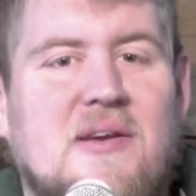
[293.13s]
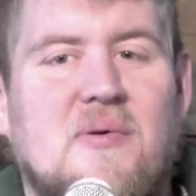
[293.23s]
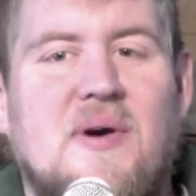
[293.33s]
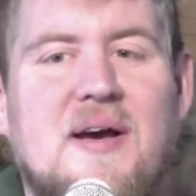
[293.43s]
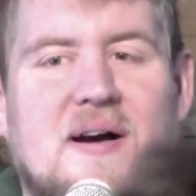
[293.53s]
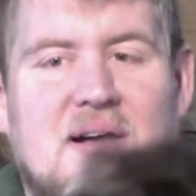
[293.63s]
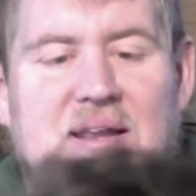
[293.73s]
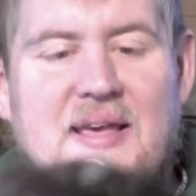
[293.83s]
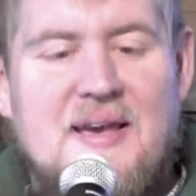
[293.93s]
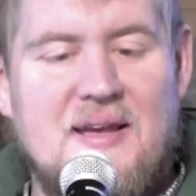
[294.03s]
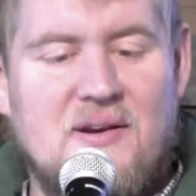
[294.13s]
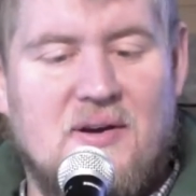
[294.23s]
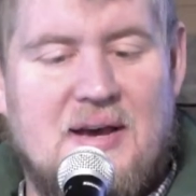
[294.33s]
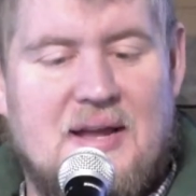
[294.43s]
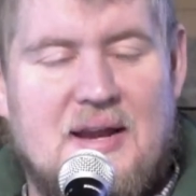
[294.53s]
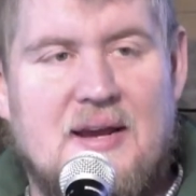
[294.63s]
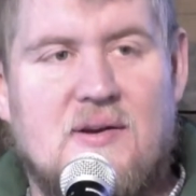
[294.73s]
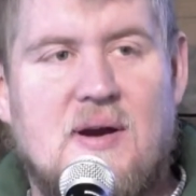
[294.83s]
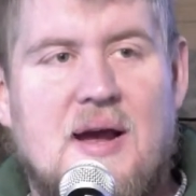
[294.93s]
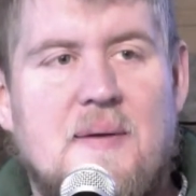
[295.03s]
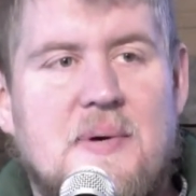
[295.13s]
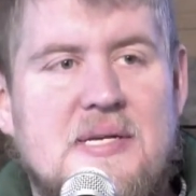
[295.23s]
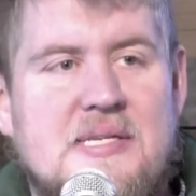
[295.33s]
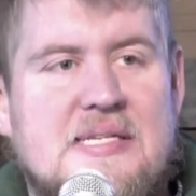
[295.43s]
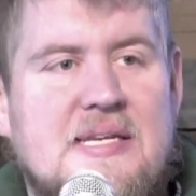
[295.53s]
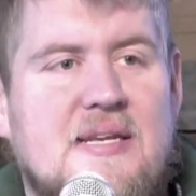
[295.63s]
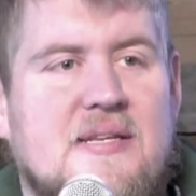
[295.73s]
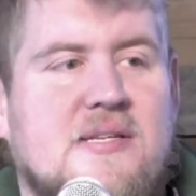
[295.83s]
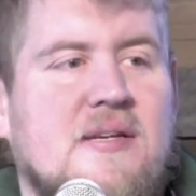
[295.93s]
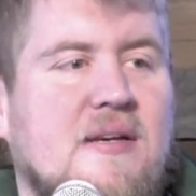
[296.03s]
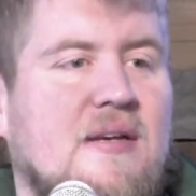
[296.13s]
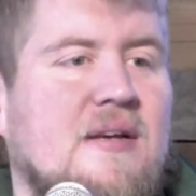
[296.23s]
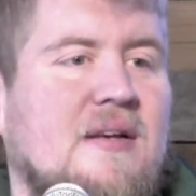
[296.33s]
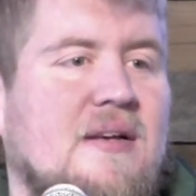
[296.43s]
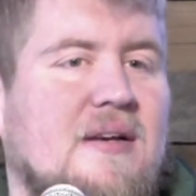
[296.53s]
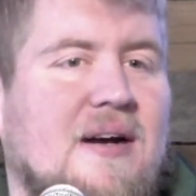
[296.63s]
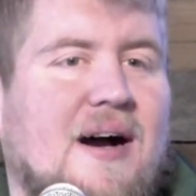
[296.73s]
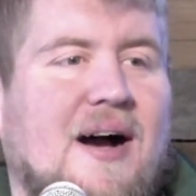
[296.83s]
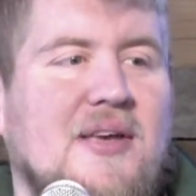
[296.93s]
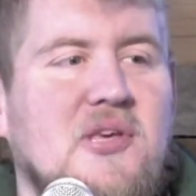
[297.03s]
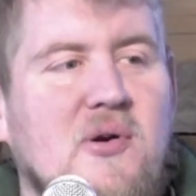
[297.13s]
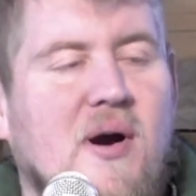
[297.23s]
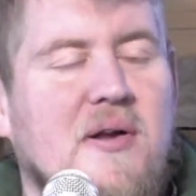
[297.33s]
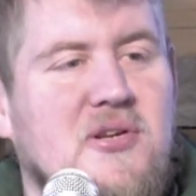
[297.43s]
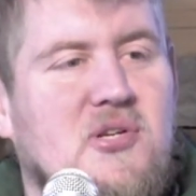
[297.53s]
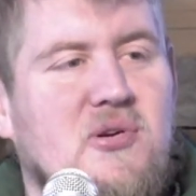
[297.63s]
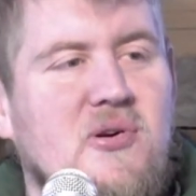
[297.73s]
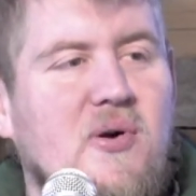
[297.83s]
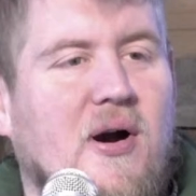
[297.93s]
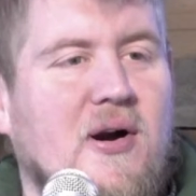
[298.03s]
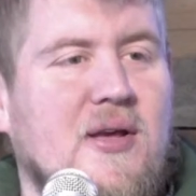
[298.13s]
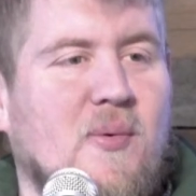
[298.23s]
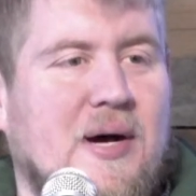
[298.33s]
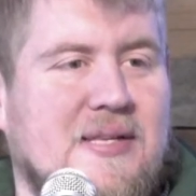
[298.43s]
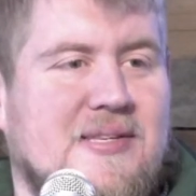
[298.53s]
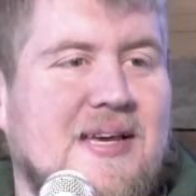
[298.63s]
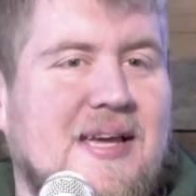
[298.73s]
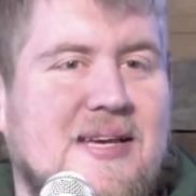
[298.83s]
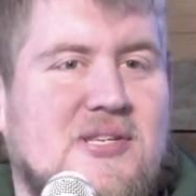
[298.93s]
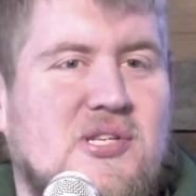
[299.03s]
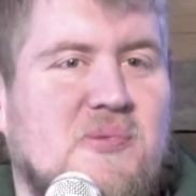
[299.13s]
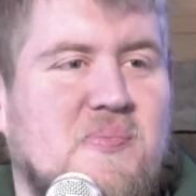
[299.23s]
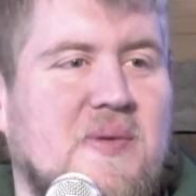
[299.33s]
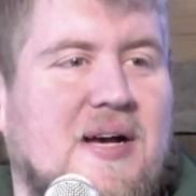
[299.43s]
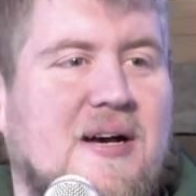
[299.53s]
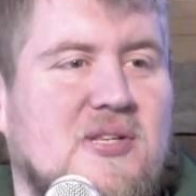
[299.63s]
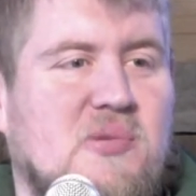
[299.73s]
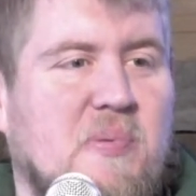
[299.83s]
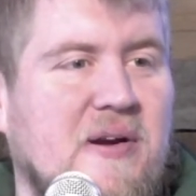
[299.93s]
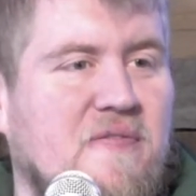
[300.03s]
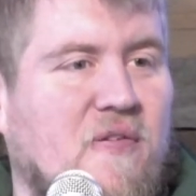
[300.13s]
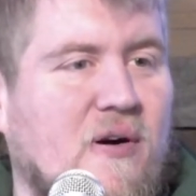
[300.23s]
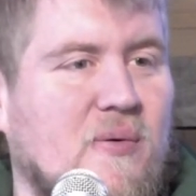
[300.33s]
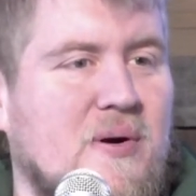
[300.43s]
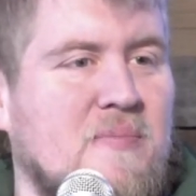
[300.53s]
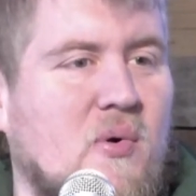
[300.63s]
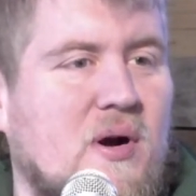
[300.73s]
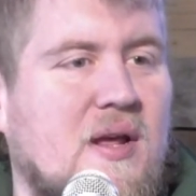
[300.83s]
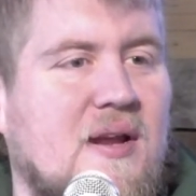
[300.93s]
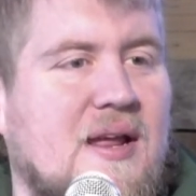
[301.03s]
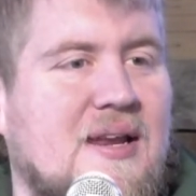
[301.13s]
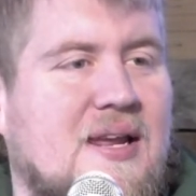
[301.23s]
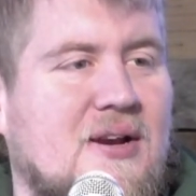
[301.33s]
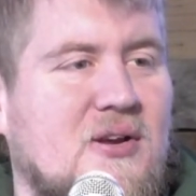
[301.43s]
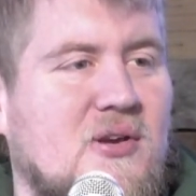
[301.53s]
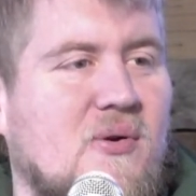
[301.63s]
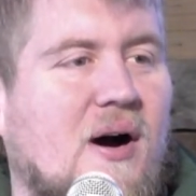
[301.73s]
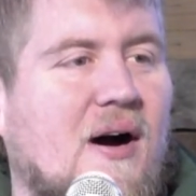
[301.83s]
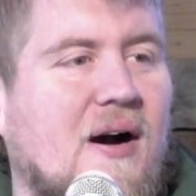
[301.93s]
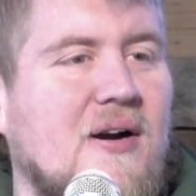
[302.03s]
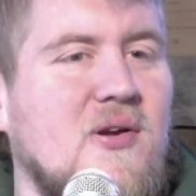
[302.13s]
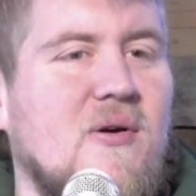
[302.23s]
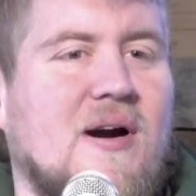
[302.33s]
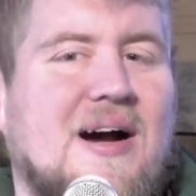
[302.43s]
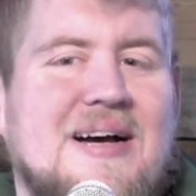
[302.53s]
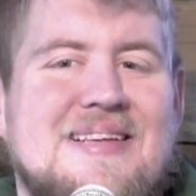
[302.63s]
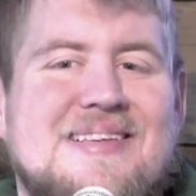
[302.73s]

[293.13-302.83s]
your way on in. Go ahead and grab a seat. You are the true hearty ones. It is spring forward morning, and here you are. You are on